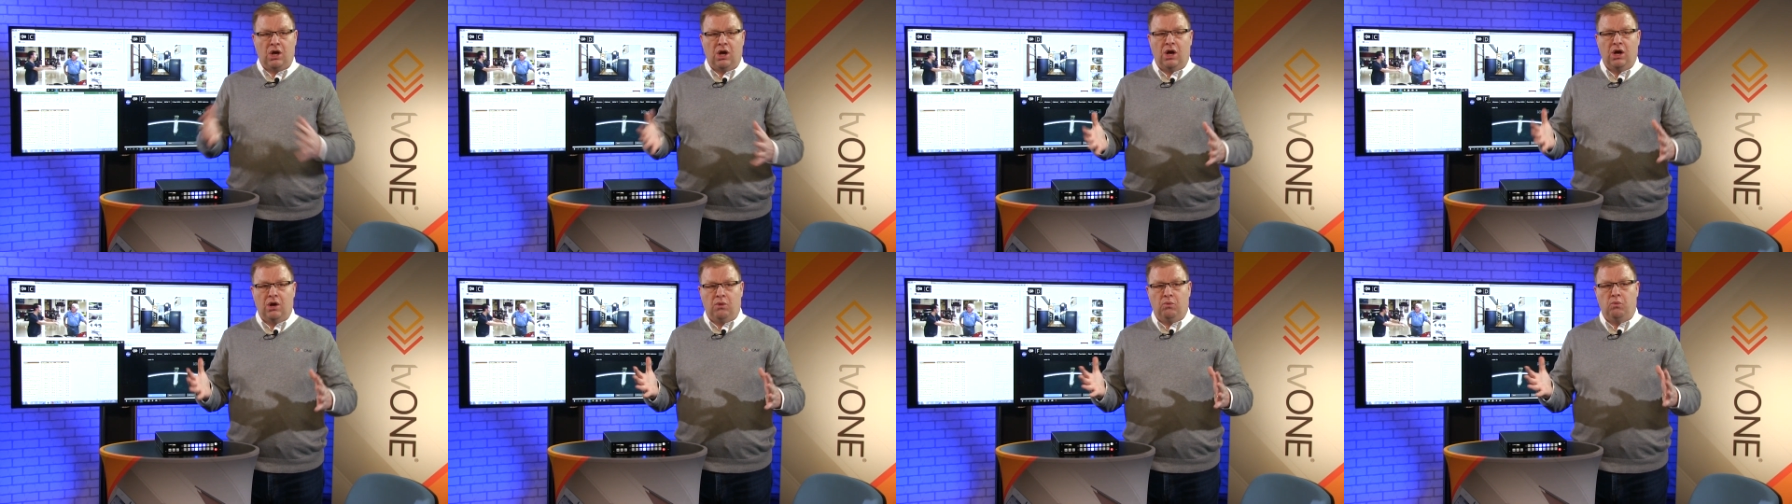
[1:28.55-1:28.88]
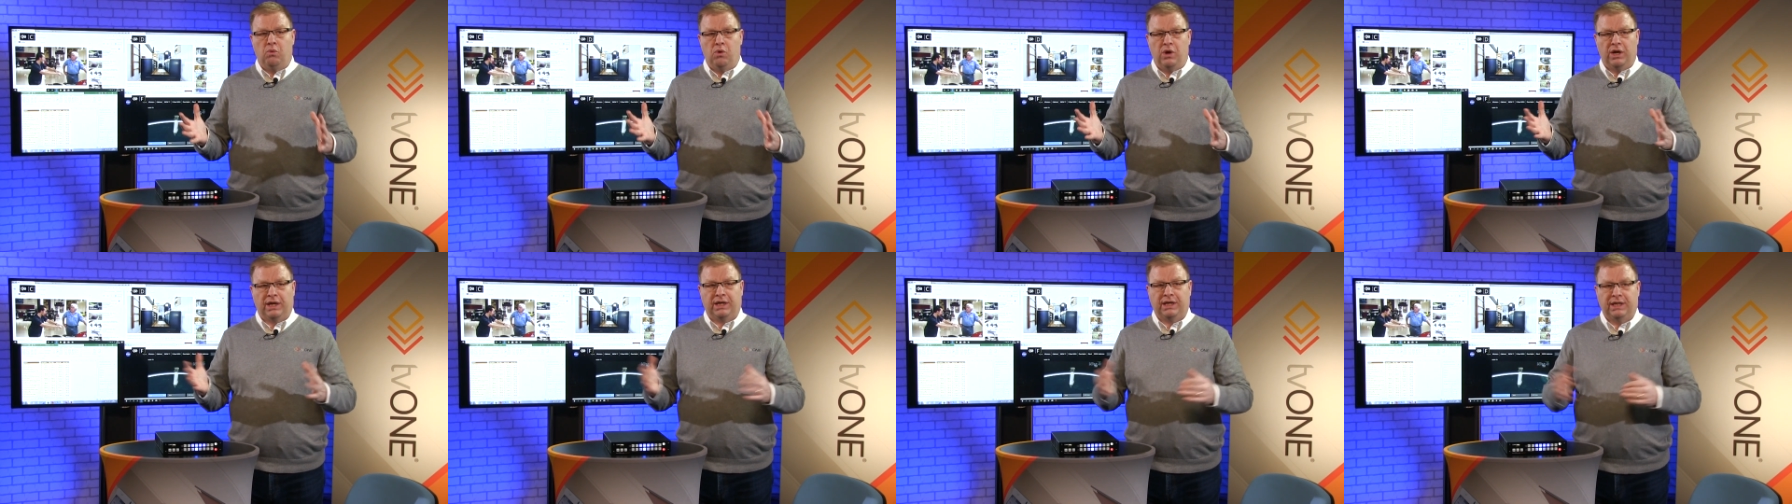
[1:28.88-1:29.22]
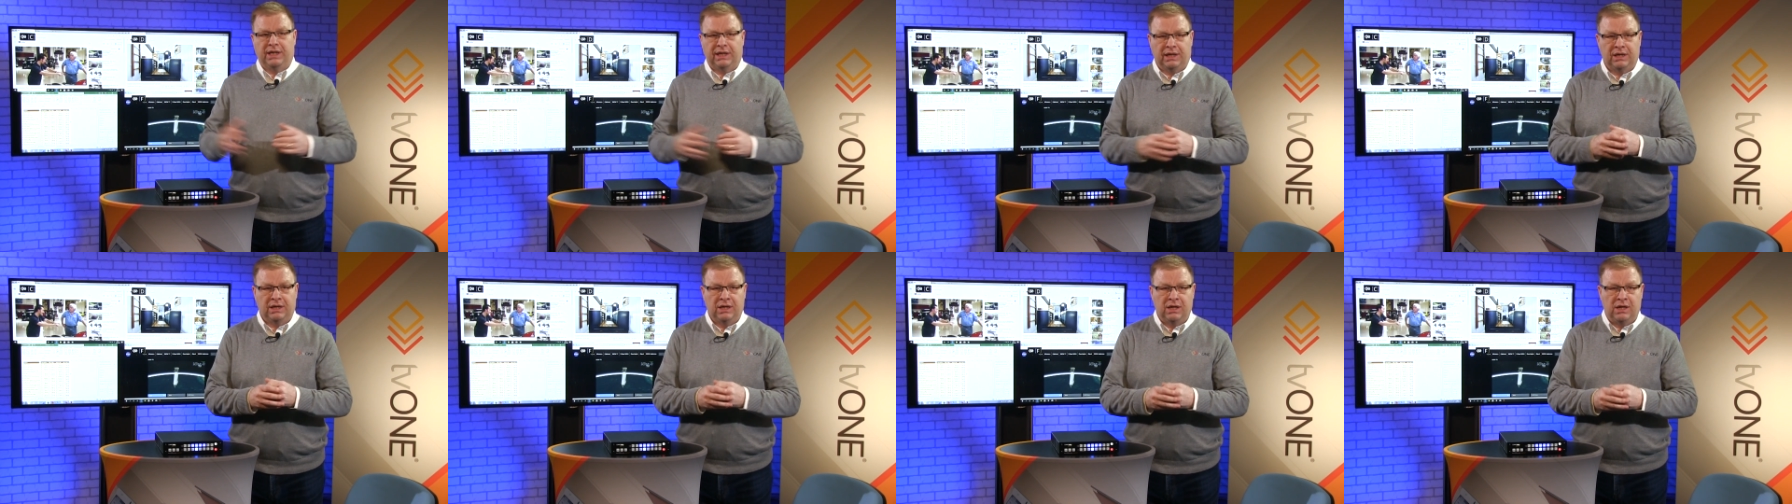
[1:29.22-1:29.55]
uh,
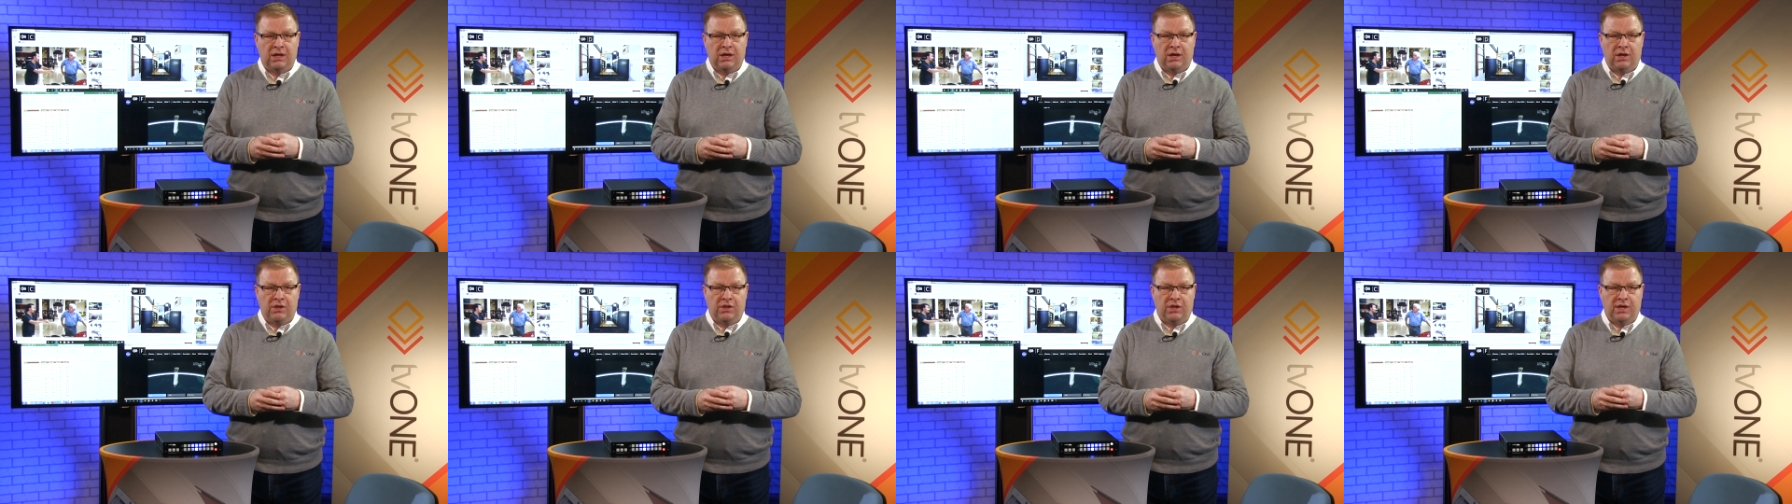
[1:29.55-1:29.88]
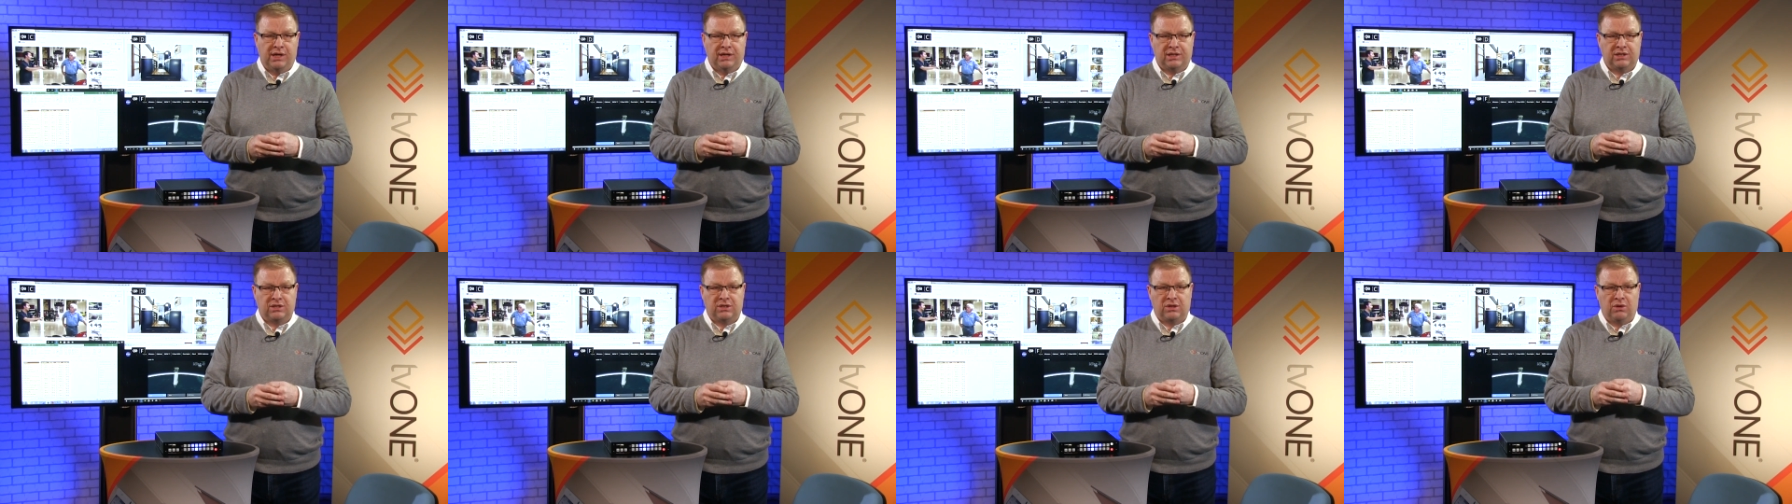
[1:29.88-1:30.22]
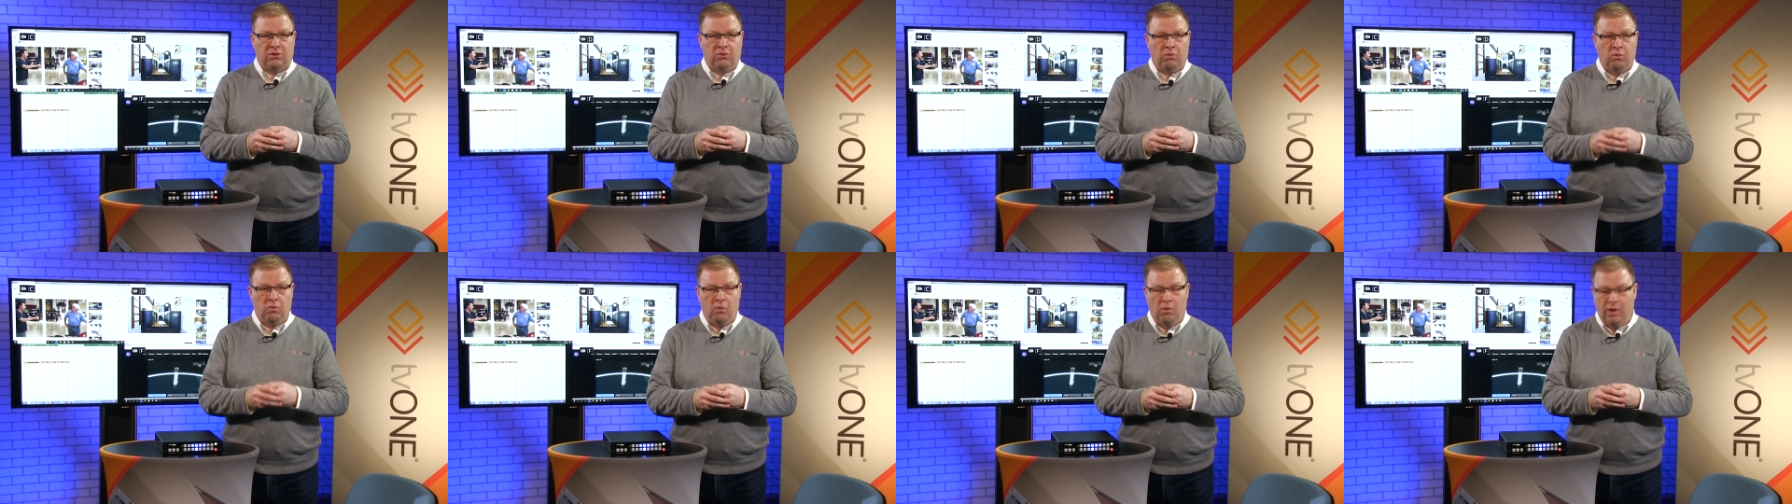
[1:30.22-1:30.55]
working this
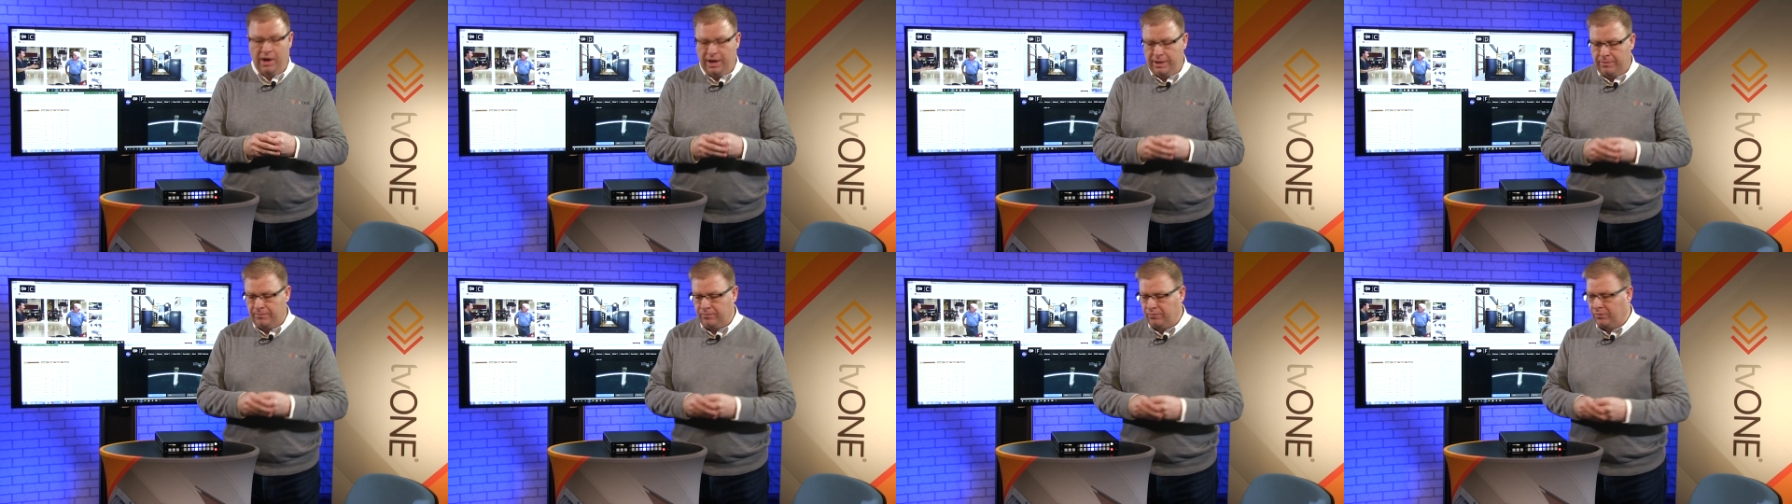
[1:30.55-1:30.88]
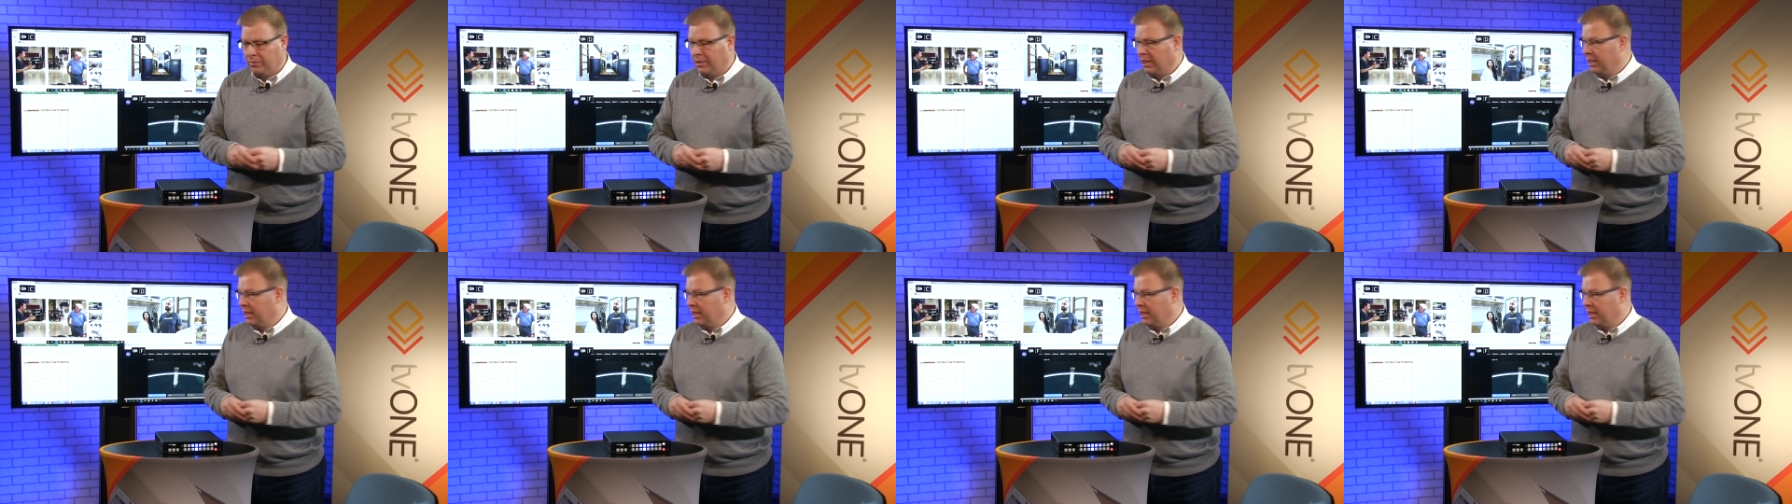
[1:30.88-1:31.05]
way.